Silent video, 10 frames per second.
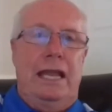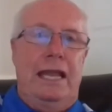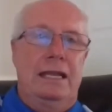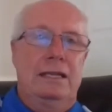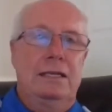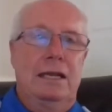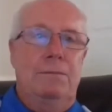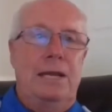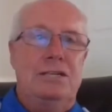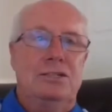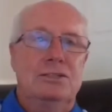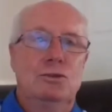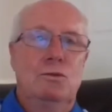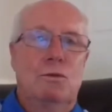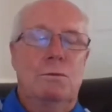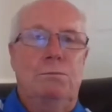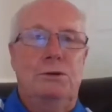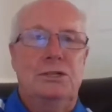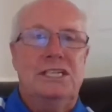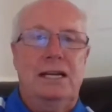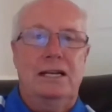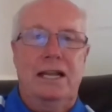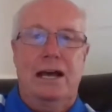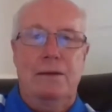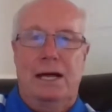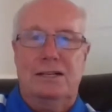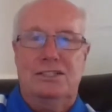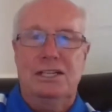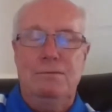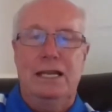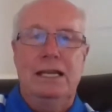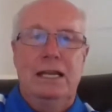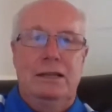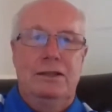And patients who were particularly hypoxemic,